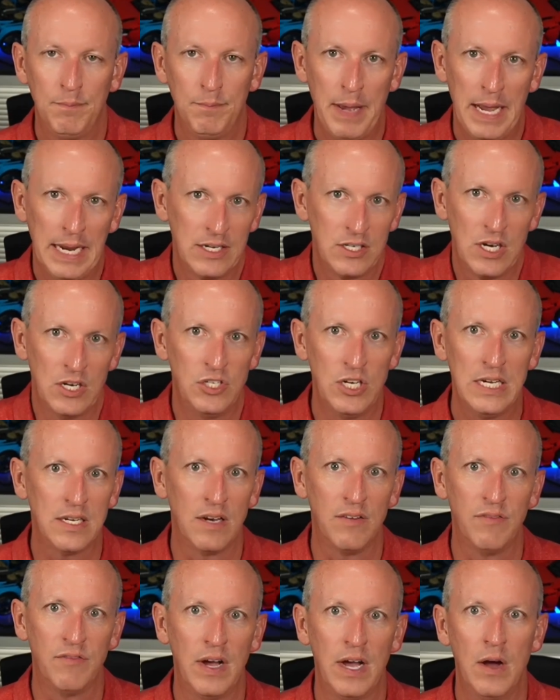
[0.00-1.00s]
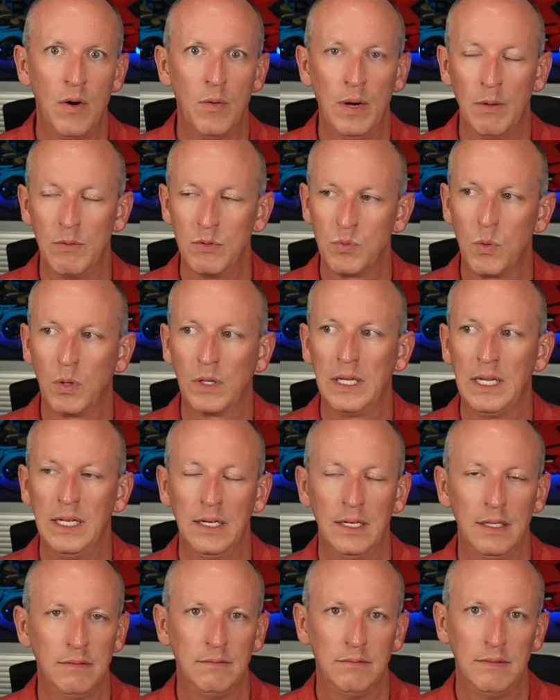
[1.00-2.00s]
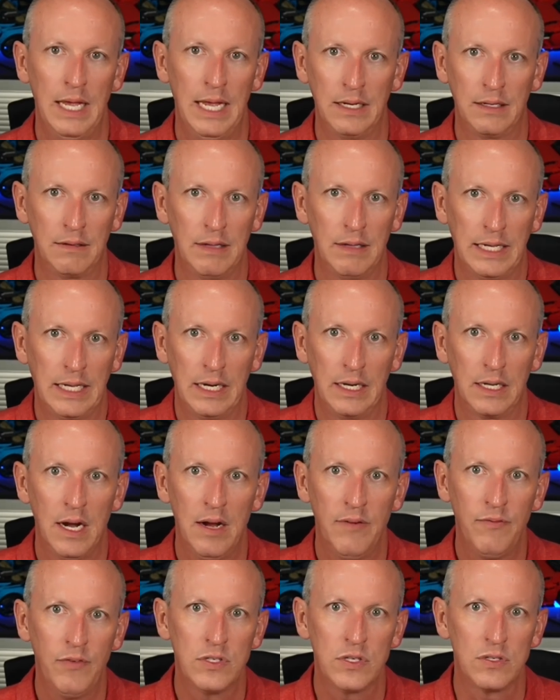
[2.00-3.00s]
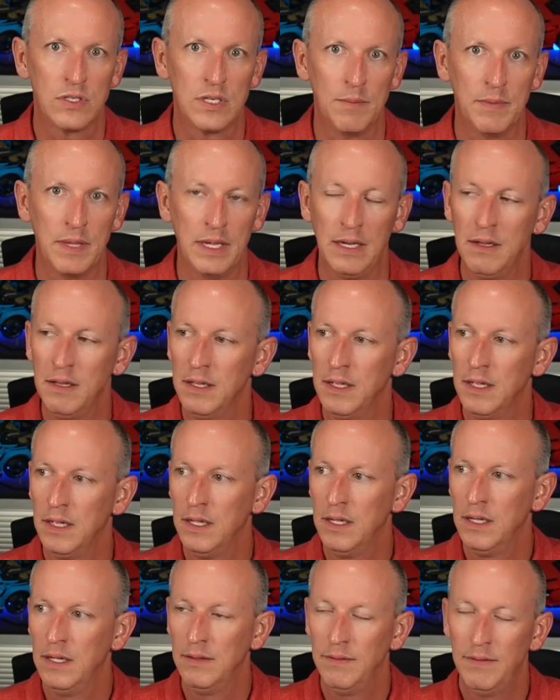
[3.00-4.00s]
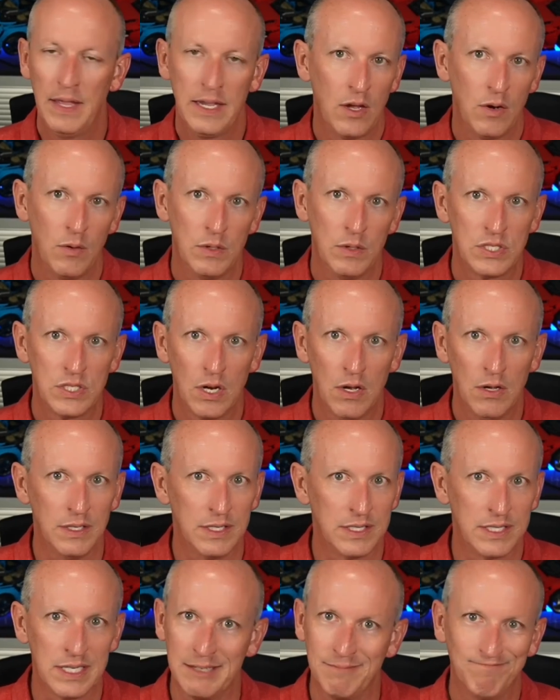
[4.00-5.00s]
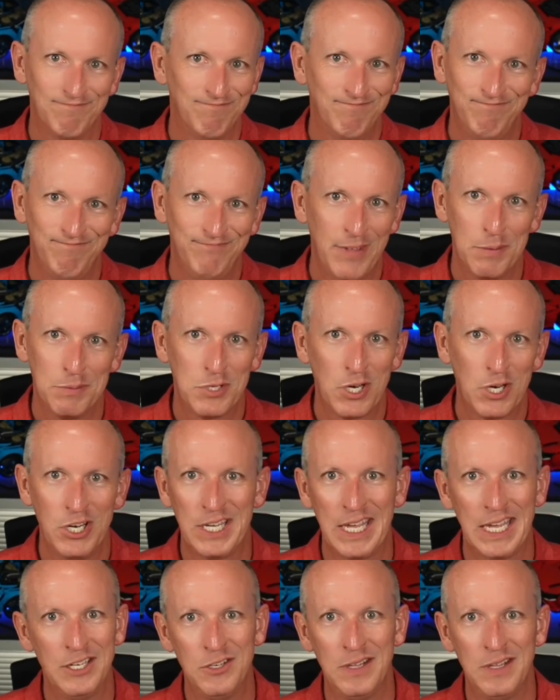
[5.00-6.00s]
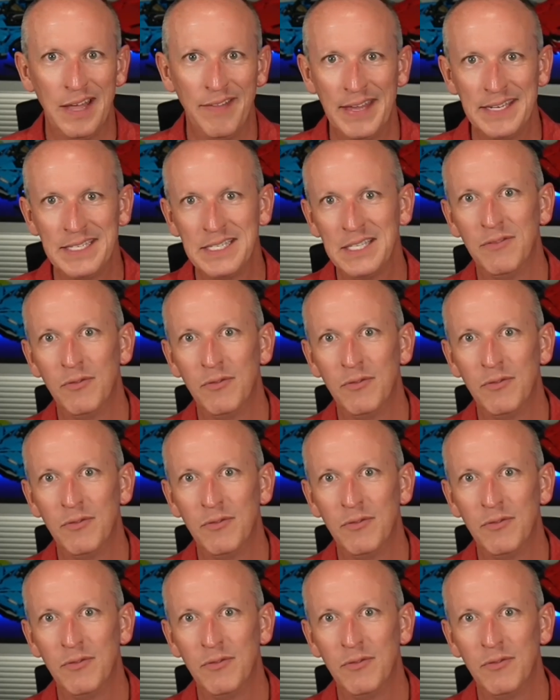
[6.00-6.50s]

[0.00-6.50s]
package.json file when I was working at a conference or something, they go to install and it's like, nope, sorry, you can't do that. That's in the